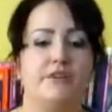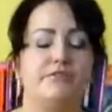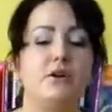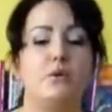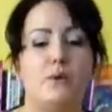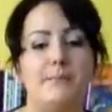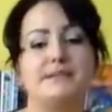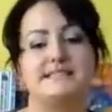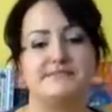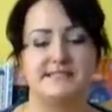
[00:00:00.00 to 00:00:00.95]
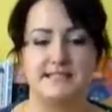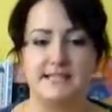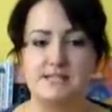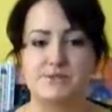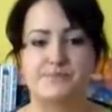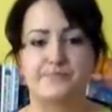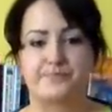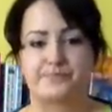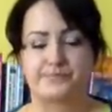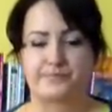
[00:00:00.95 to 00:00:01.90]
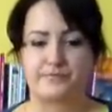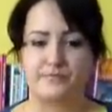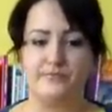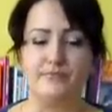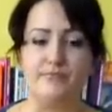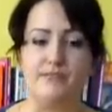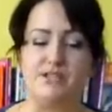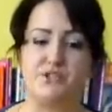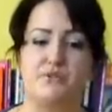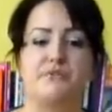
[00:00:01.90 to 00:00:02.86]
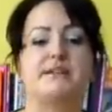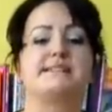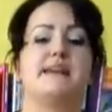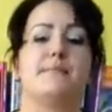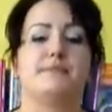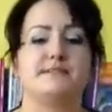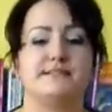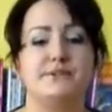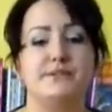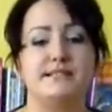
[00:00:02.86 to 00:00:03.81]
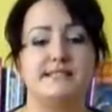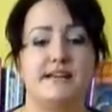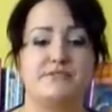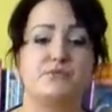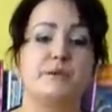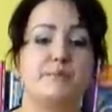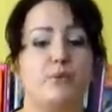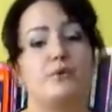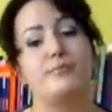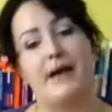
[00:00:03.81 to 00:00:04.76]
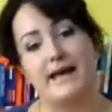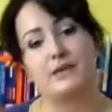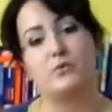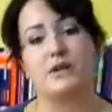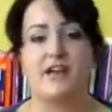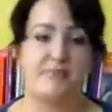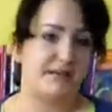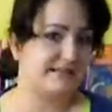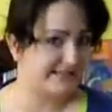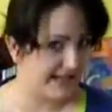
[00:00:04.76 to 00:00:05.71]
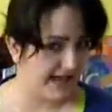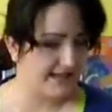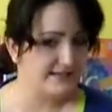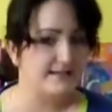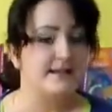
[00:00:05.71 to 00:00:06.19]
Follow-up activities. So, for example, students have to report back what have been said,